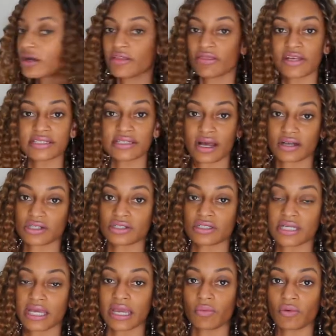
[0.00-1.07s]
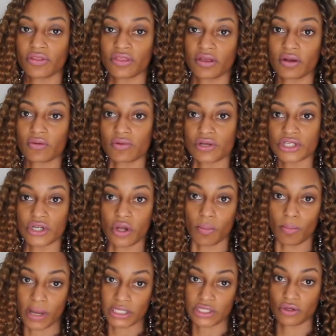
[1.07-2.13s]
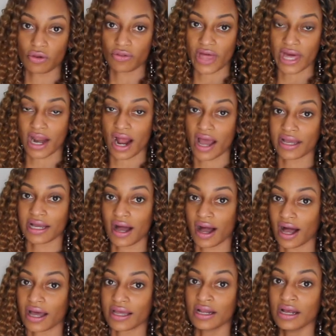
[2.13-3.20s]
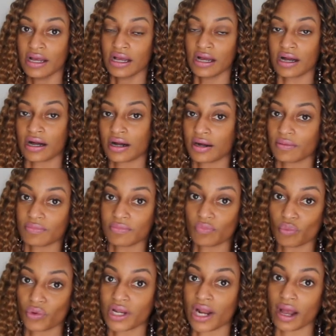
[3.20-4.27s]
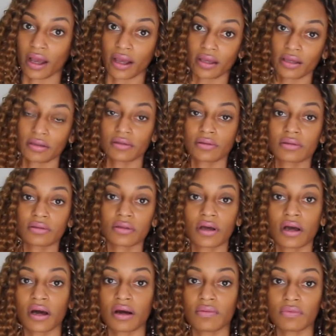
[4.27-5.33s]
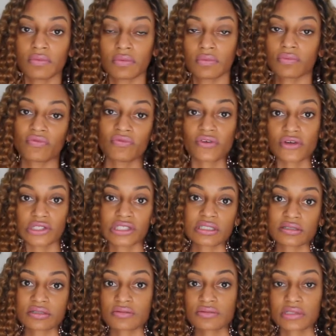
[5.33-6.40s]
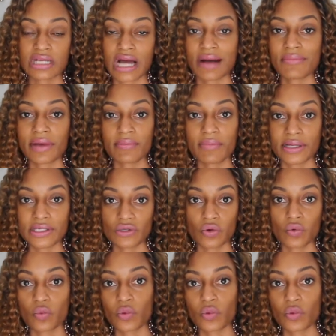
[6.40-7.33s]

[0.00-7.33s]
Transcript: and this actually came with the original bundle that I got when I first got my bundle